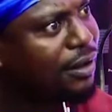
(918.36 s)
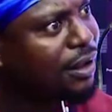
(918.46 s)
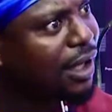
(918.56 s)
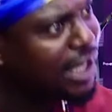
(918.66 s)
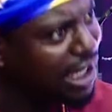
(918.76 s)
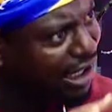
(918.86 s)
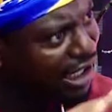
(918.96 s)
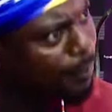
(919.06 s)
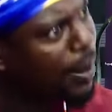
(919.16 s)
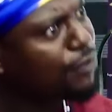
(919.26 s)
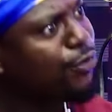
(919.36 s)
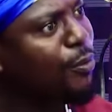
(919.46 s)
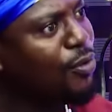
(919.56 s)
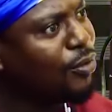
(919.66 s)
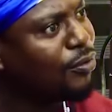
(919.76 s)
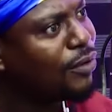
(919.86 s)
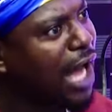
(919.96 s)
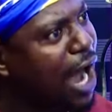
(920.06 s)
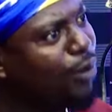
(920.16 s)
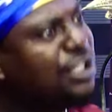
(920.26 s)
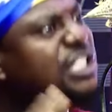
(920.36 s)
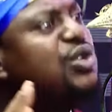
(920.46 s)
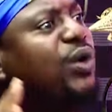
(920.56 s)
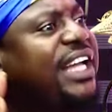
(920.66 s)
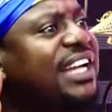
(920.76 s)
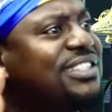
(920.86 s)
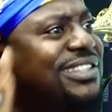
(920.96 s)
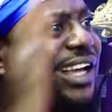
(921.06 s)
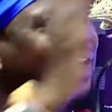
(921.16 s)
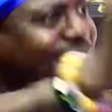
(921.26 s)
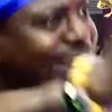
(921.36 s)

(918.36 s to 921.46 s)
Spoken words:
A your great platform. How did you get there?